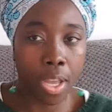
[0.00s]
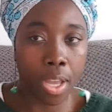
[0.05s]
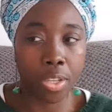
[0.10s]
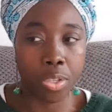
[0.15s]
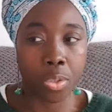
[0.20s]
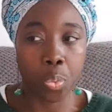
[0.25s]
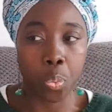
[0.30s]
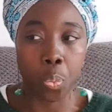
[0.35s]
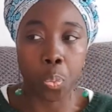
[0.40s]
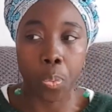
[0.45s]

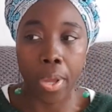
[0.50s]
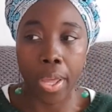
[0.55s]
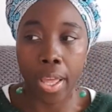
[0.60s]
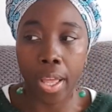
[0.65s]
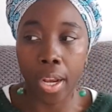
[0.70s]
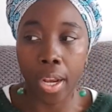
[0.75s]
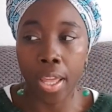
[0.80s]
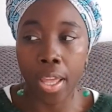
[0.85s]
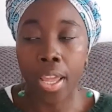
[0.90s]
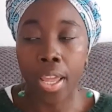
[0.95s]
as
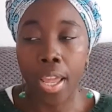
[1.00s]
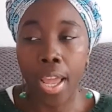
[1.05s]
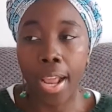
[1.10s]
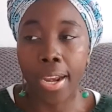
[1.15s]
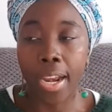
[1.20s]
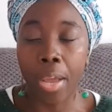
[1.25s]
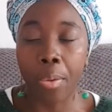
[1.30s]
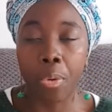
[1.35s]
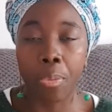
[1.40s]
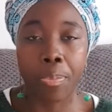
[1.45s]
well, and
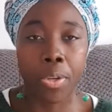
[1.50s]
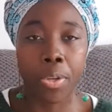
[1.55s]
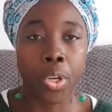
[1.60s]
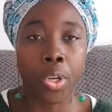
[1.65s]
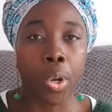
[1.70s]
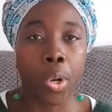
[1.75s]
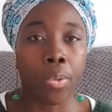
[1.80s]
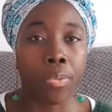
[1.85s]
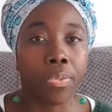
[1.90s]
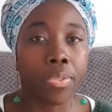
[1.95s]
that will be
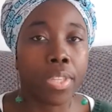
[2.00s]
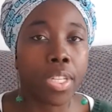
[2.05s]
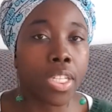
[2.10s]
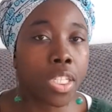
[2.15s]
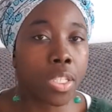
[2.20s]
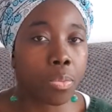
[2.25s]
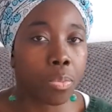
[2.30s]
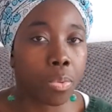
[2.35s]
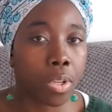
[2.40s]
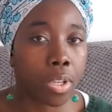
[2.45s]
on
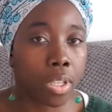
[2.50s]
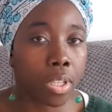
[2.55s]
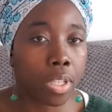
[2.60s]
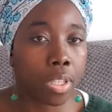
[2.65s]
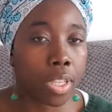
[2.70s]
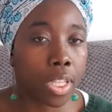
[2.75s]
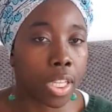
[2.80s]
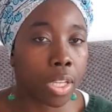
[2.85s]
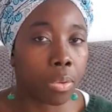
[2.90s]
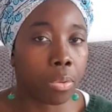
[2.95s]
this one,
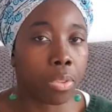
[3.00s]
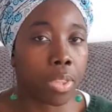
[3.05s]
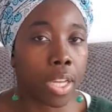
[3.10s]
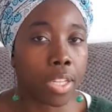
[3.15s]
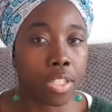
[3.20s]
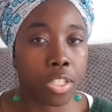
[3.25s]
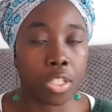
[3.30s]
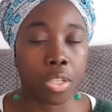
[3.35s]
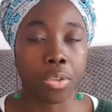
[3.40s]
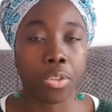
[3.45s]
the That's
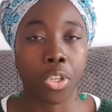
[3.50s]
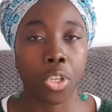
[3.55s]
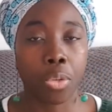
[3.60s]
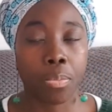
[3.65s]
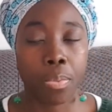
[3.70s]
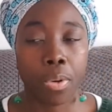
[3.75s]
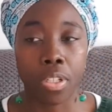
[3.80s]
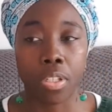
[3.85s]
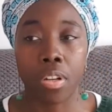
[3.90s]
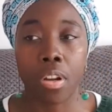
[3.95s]
So You
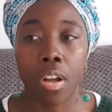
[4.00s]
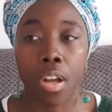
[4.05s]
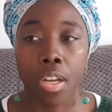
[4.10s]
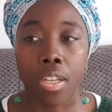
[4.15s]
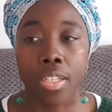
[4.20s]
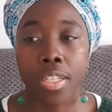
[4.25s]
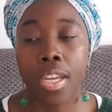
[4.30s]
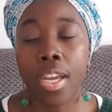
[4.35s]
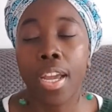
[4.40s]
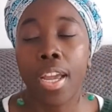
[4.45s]

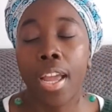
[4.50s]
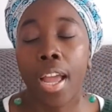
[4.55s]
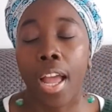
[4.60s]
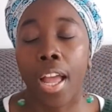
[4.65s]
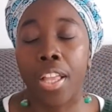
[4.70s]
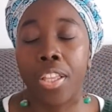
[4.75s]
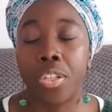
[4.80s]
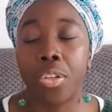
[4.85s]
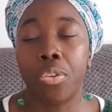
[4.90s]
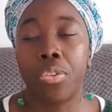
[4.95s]
podcast,
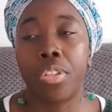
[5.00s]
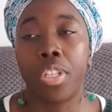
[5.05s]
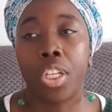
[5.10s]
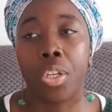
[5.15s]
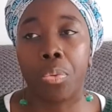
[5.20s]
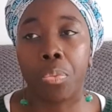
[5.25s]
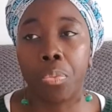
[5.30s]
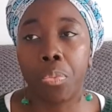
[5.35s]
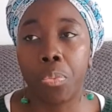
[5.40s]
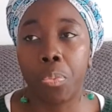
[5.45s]
and on
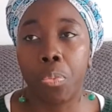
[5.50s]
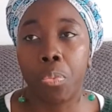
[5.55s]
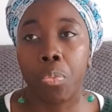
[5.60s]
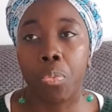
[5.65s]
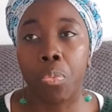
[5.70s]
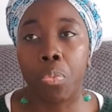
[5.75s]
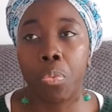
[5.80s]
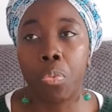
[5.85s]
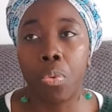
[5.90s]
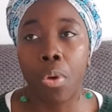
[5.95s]
the
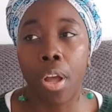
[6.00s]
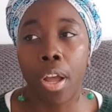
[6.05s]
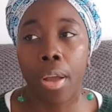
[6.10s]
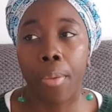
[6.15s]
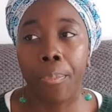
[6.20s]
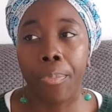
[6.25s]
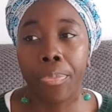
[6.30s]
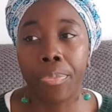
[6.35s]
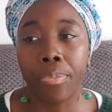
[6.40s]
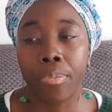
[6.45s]

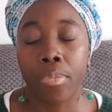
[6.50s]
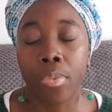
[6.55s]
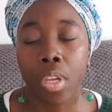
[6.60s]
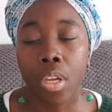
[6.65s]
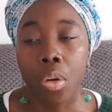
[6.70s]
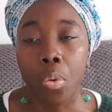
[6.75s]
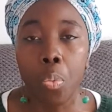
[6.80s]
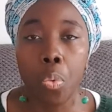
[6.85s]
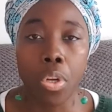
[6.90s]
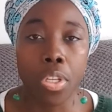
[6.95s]

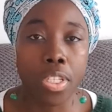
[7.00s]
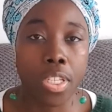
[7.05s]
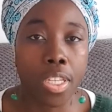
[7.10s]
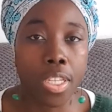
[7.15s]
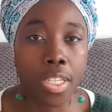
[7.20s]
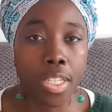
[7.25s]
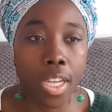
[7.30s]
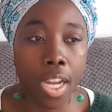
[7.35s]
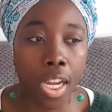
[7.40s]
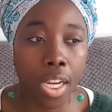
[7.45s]
What's
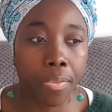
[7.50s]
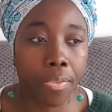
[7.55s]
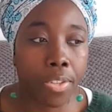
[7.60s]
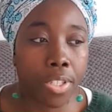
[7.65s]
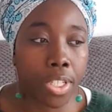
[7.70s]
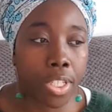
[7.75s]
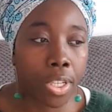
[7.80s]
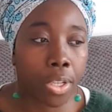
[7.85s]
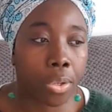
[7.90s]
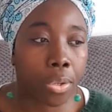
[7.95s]
Inside
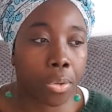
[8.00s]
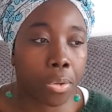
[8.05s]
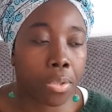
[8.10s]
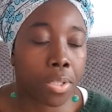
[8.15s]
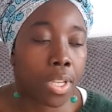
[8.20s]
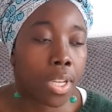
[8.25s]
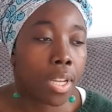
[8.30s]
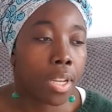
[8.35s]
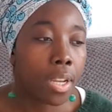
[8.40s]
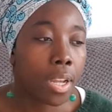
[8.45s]
videos,
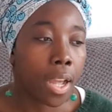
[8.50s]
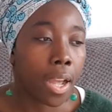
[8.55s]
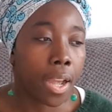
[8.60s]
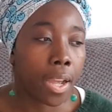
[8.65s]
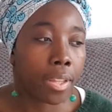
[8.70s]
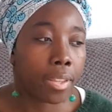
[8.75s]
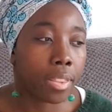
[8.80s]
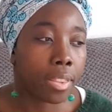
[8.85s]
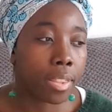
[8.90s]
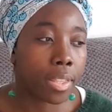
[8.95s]

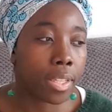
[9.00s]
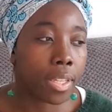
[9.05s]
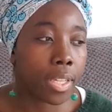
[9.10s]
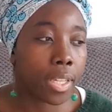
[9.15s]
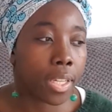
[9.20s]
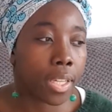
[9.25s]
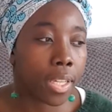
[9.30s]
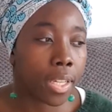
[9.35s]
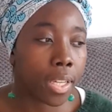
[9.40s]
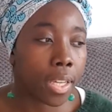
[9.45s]
and
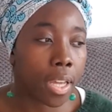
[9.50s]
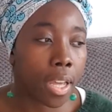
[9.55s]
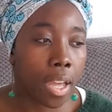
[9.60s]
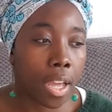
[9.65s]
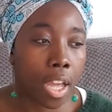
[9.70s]
the